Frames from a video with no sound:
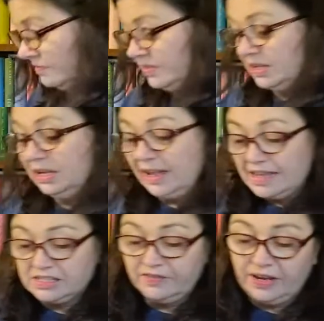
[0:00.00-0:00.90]
of the
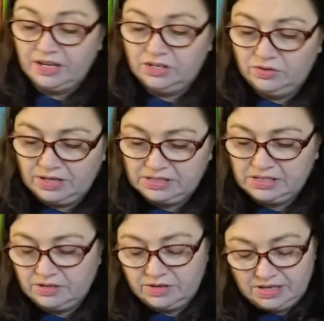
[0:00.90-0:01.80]
Classify Unit
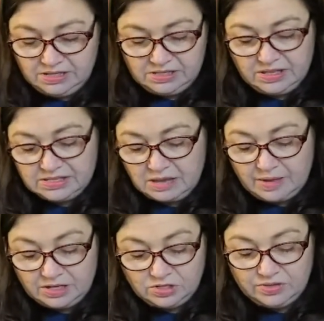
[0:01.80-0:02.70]
series. These came
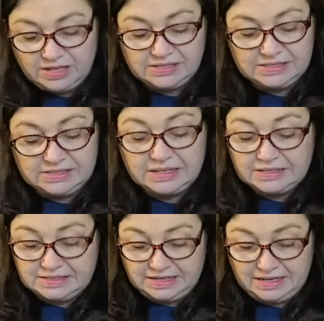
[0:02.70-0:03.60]
out in
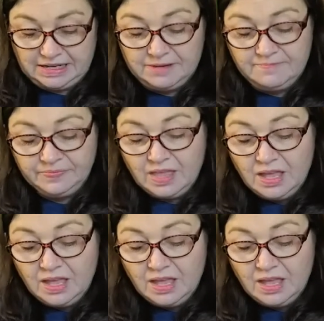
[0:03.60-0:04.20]
2016.